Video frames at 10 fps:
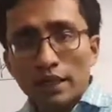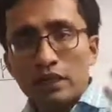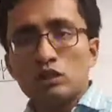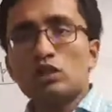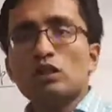
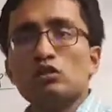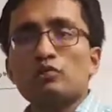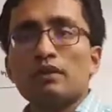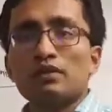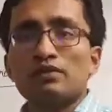enjoy
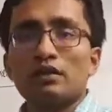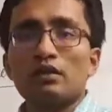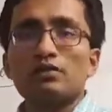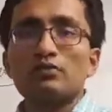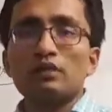those better
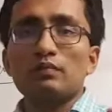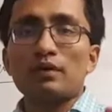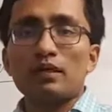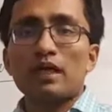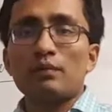standards you need
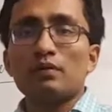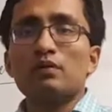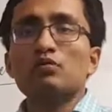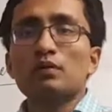better capabilities,